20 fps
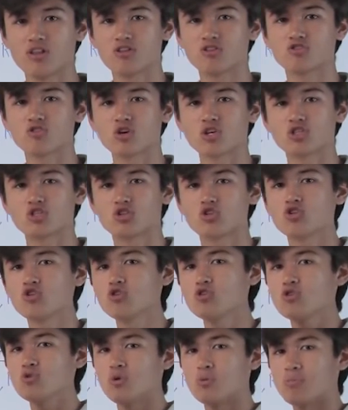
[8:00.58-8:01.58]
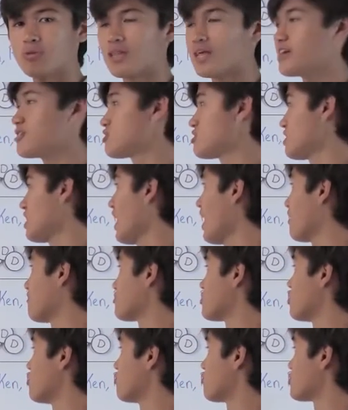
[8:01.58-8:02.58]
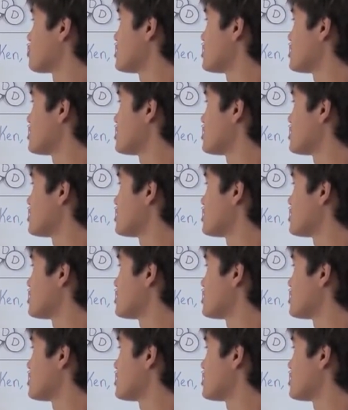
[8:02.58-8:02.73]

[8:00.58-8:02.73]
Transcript: there's only 2 players left for